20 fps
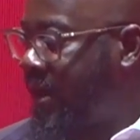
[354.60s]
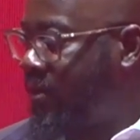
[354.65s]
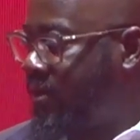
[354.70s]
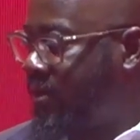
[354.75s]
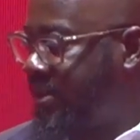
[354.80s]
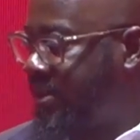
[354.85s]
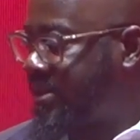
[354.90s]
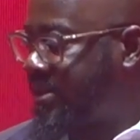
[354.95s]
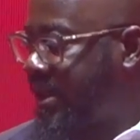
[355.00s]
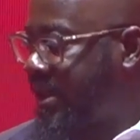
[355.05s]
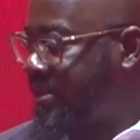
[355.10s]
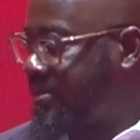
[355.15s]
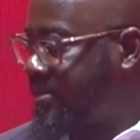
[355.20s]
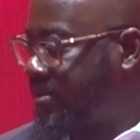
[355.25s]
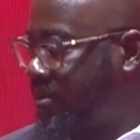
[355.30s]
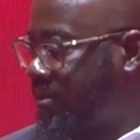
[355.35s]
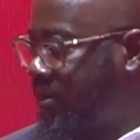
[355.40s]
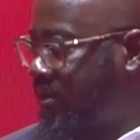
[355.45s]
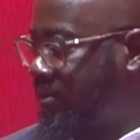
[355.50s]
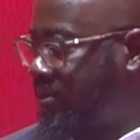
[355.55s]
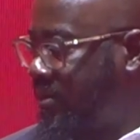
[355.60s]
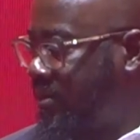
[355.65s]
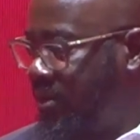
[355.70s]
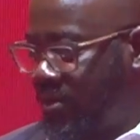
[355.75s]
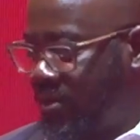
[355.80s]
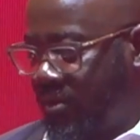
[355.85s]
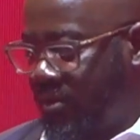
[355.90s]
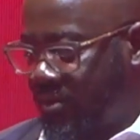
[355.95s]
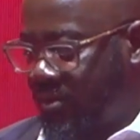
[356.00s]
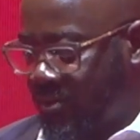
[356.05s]
this has
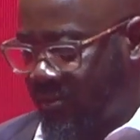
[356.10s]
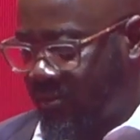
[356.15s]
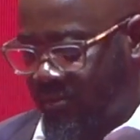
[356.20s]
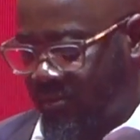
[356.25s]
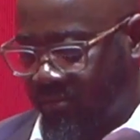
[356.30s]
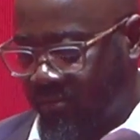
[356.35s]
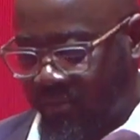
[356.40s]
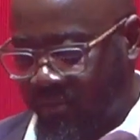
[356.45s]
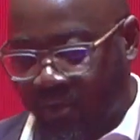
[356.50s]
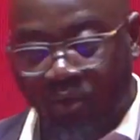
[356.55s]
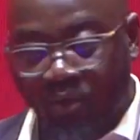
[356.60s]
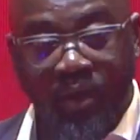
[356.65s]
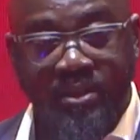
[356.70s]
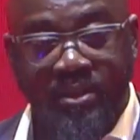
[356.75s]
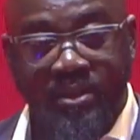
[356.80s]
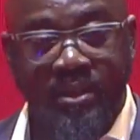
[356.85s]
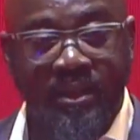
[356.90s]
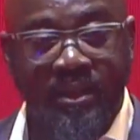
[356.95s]
created an